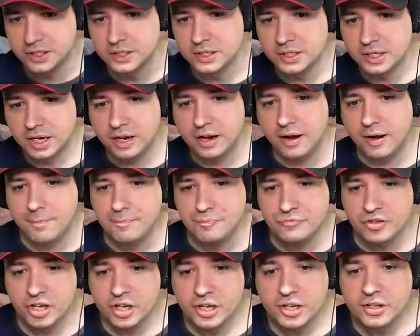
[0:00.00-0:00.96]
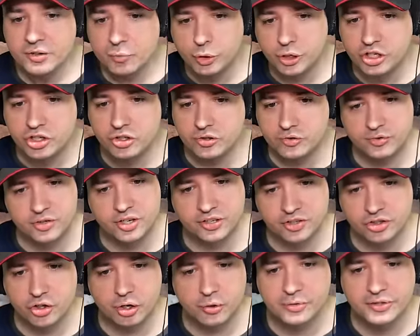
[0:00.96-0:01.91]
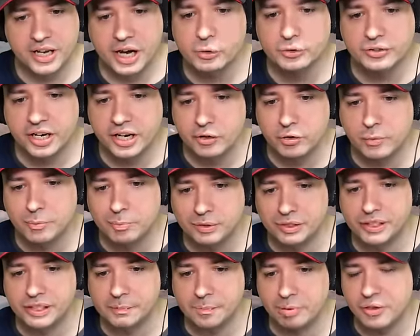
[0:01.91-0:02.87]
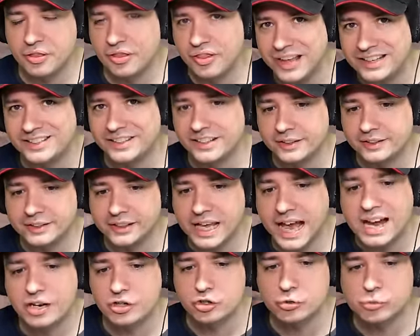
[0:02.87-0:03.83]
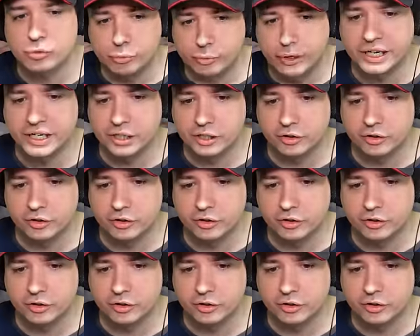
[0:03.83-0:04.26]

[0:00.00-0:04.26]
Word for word: um, which just shows how terribly pathetic the actual regular